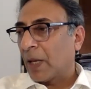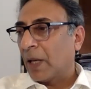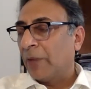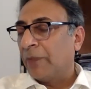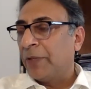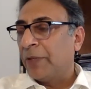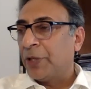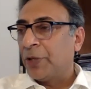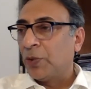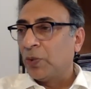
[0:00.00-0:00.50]

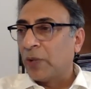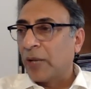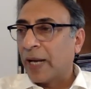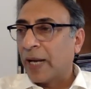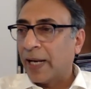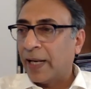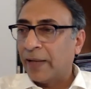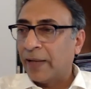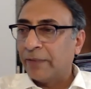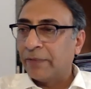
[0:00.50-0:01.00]
we do
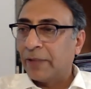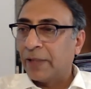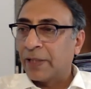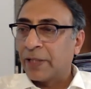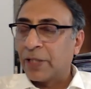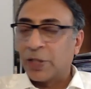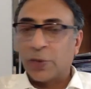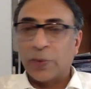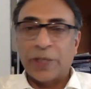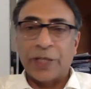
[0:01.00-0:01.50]
have a
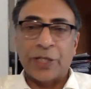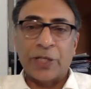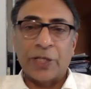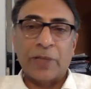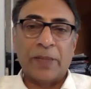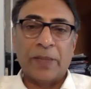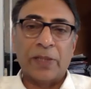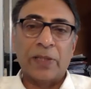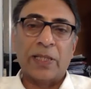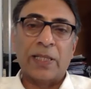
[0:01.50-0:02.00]
situation
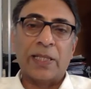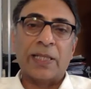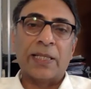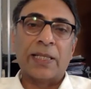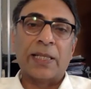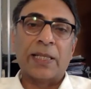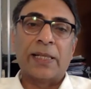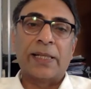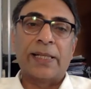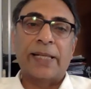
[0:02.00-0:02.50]
because this is
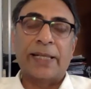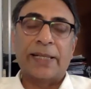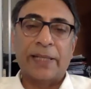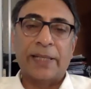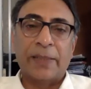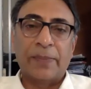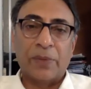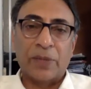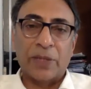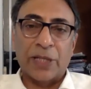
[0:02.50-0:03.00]
a debtor
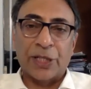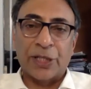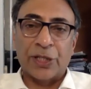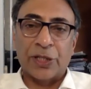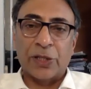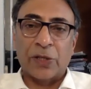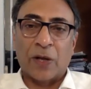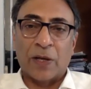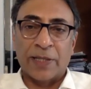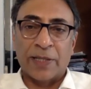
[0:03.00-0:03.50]
in
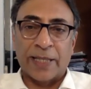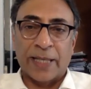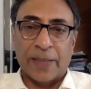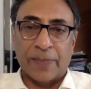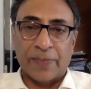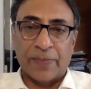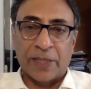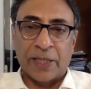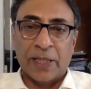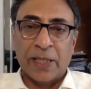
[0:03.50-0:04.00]
possession
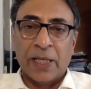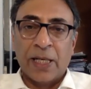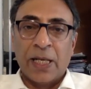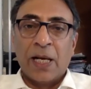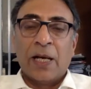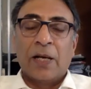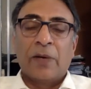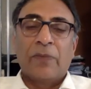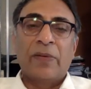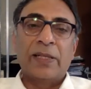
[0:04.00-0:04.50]
concept.
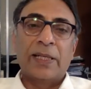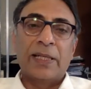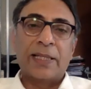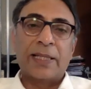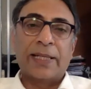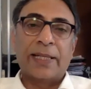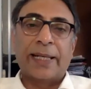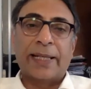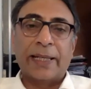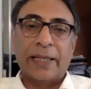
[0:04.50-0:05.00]
When there's
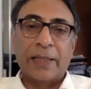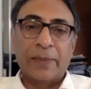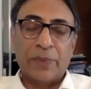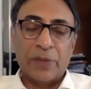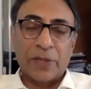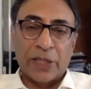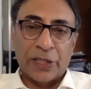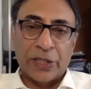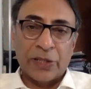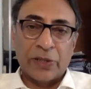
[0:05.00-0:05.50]
a debtor in
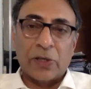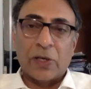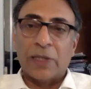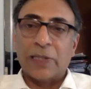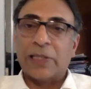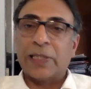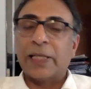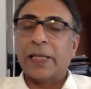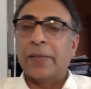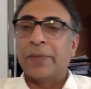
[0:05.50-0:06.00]
possession
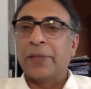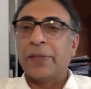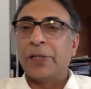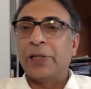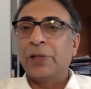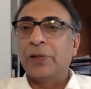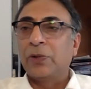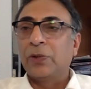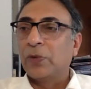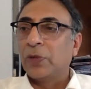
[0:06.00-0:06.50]
concept,
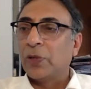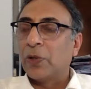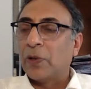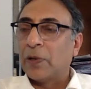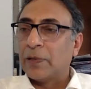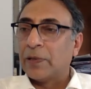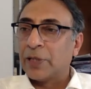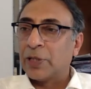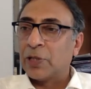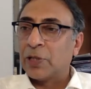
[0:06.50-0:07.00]
you would
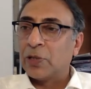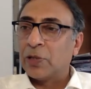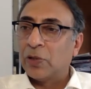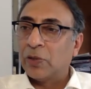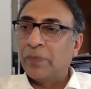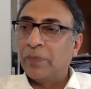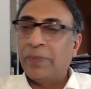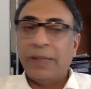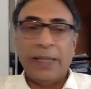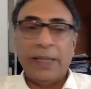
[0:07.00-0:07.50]

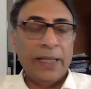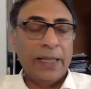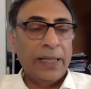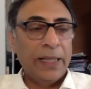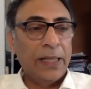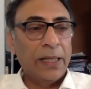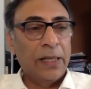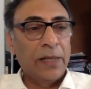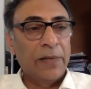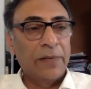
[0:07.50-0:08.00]
also
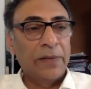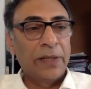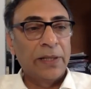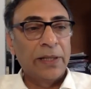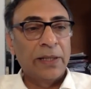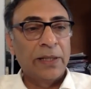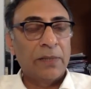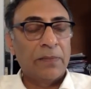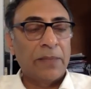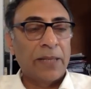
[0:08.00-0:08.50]
be
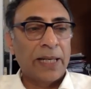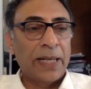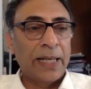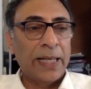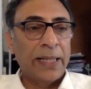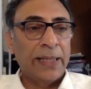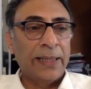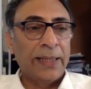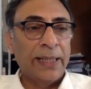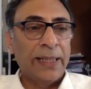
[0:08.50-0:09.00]
governed
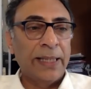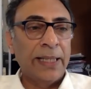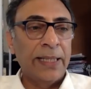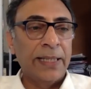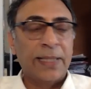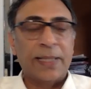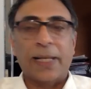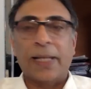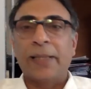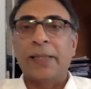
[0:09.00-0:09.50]
by the
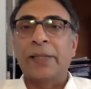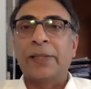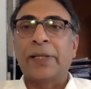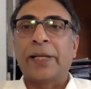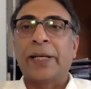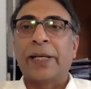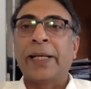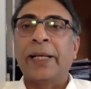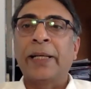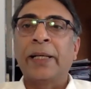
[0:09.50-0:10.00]
insider
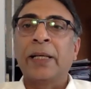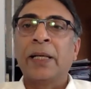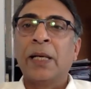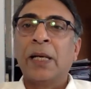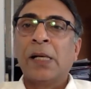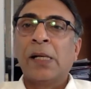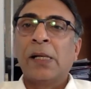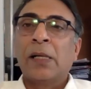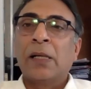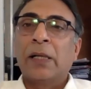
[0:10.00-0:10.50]
trading
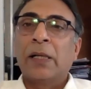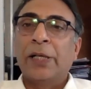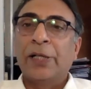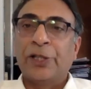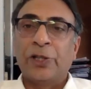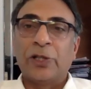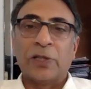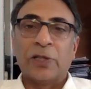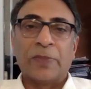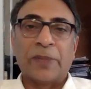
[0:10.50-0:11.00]

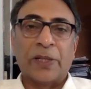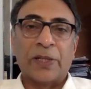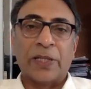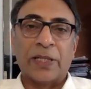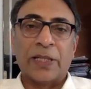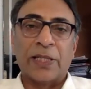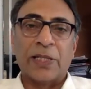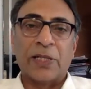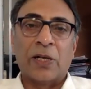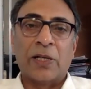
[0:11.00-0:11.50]
issues because
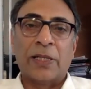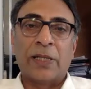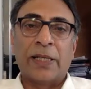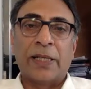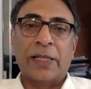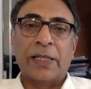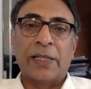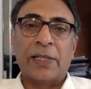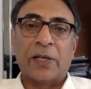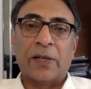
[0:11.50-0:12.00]
this is not an
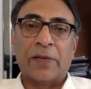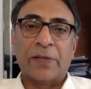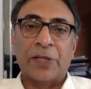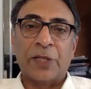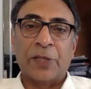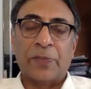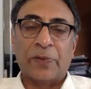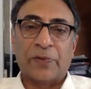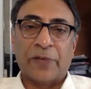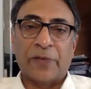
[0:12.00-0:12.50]

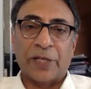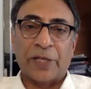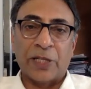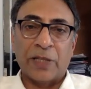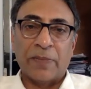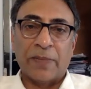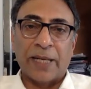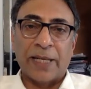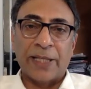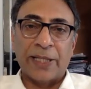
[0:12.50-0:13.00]
insolvency
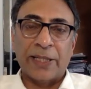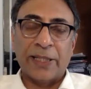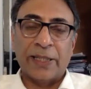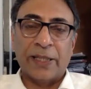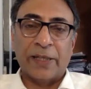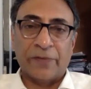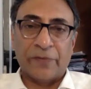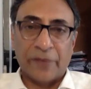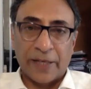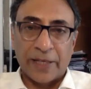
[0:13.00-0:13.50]
professional managing the
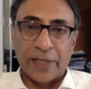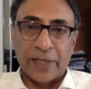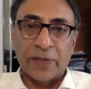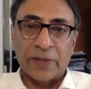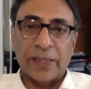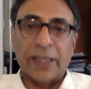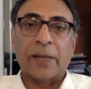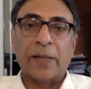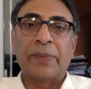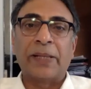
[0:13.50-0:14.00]
affairs of
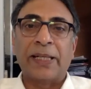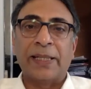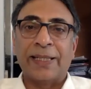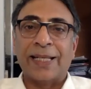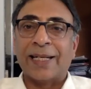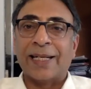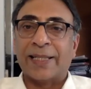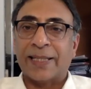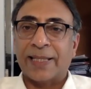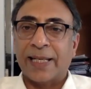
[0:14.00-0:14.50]
the company in
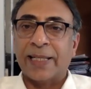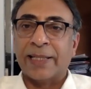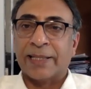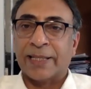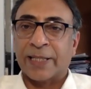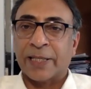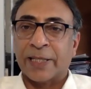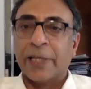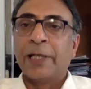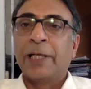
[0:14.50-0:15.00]
that
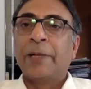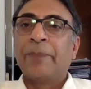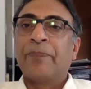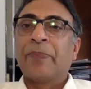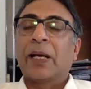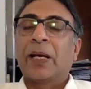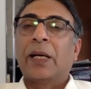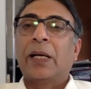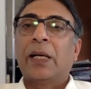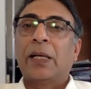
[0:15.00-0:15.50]
sense.
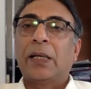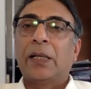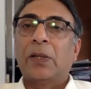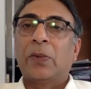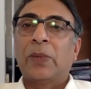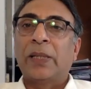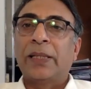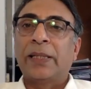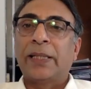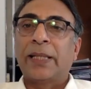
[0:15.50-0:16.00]

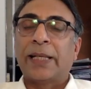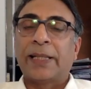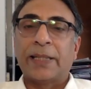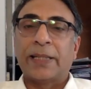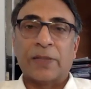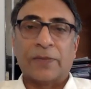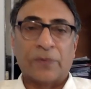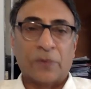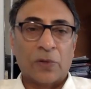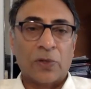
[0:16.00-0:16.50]
While the
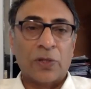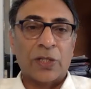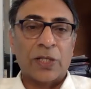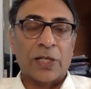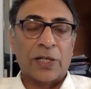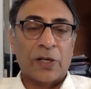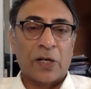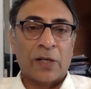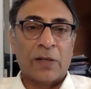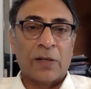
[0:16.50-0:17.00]
debtors, of course,
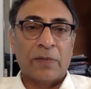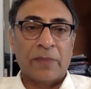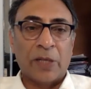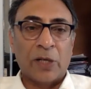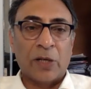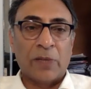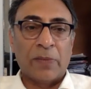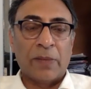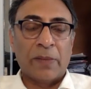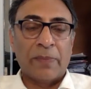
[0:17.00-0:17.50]
may
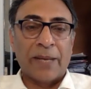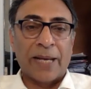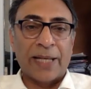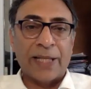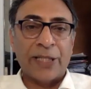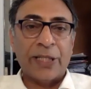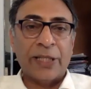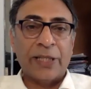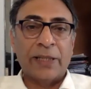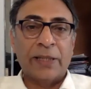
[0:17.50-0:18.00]
not be
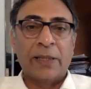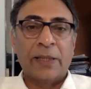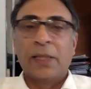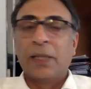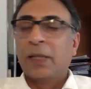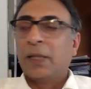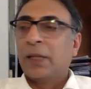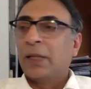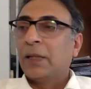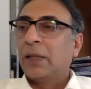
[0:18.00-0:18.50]
managing
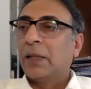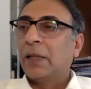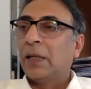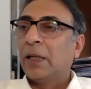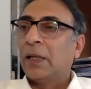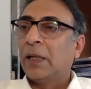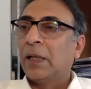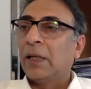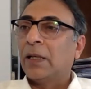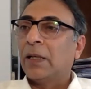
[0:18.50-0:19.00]

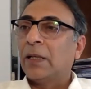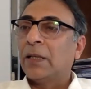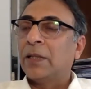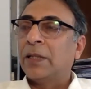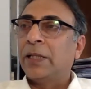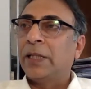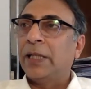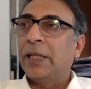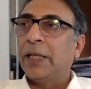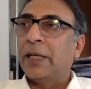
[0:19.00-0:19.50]

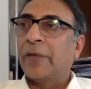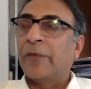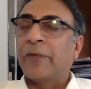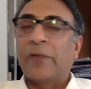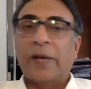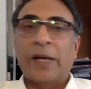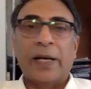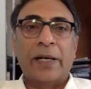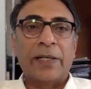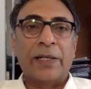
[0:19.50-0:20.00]
the
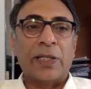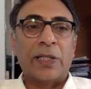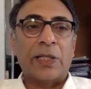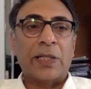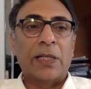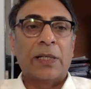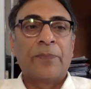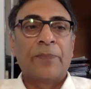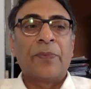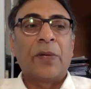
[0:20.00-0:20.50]

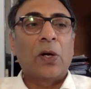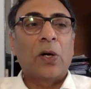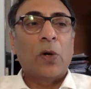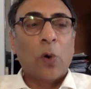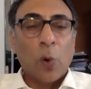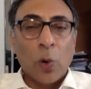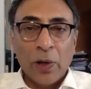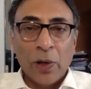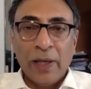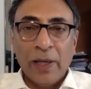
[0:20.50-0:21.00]
affairs
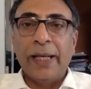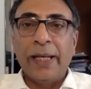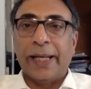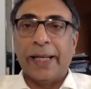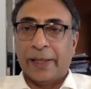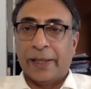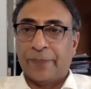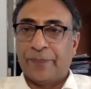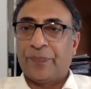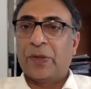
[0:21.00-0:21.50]

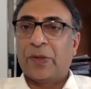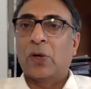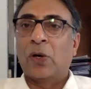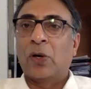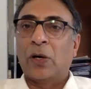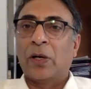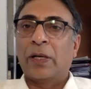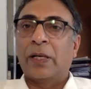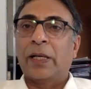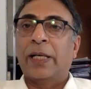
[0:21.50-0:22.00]
only
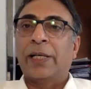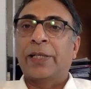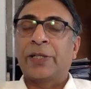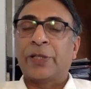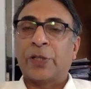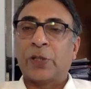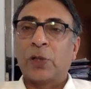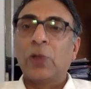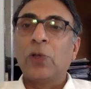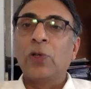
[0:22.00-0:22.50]
or
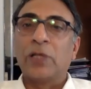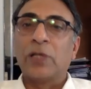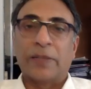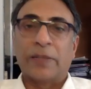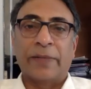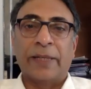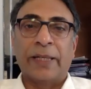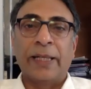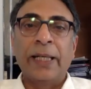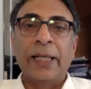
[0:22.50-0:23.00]

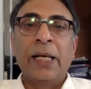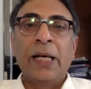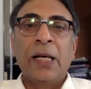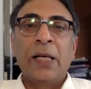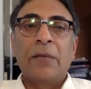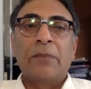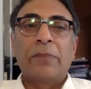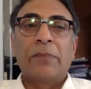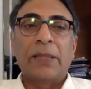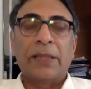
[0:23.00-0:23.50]
exclusively,
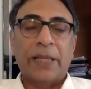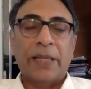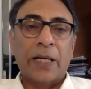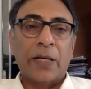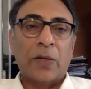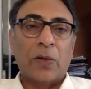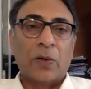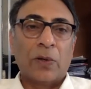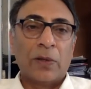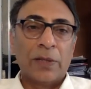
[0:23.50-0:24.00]
but they
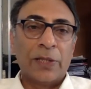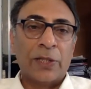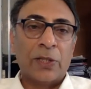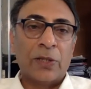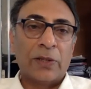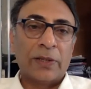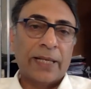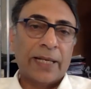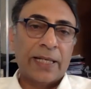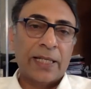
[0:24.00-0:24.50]
are
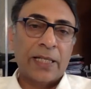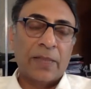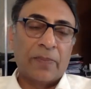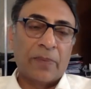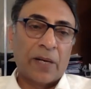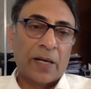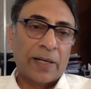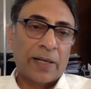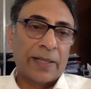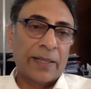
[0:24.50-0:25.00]
also there as a
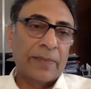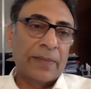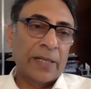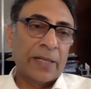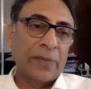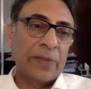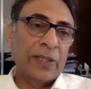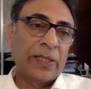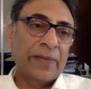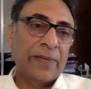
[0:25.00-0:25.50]
part of the
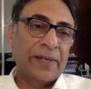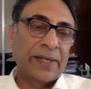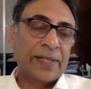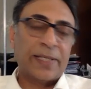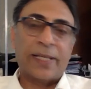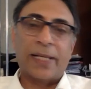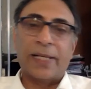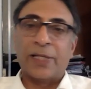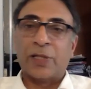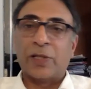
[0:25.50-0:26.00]
management. They have
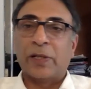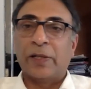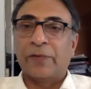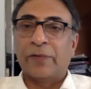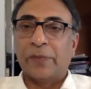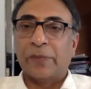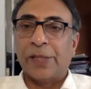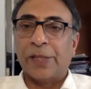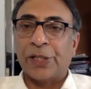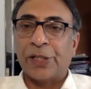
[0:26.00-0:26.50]
access to
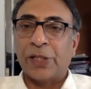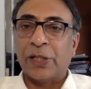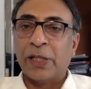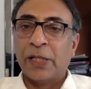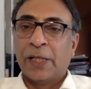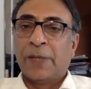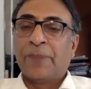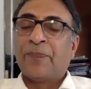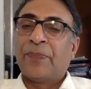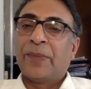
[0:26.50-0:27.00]
information.
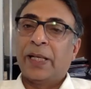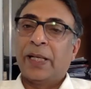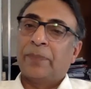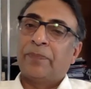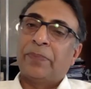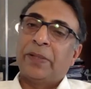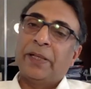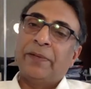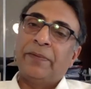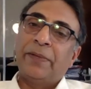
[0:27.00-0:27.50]
They
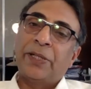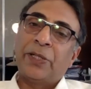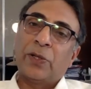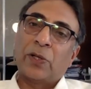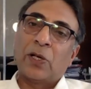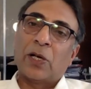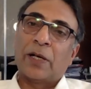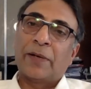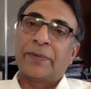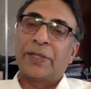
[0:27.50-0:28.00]
are privy to
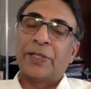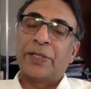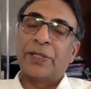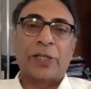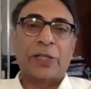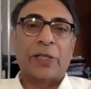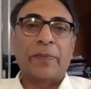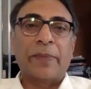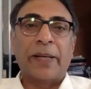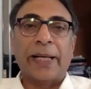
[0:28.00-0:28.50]
a lot of
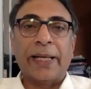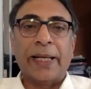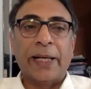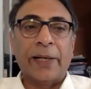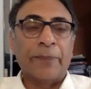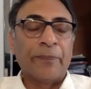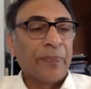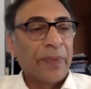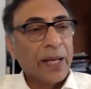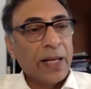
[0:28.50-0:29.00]
decision
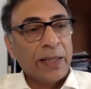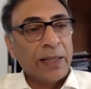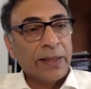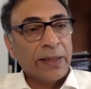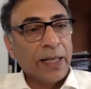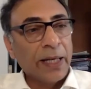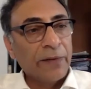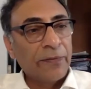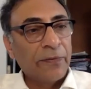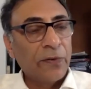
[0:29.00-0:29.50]
making, and
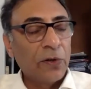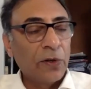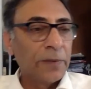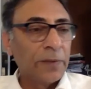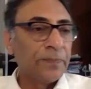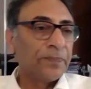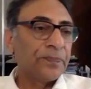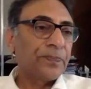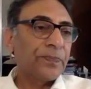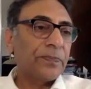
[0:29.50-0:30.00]

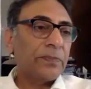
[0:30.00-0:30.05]
therefore,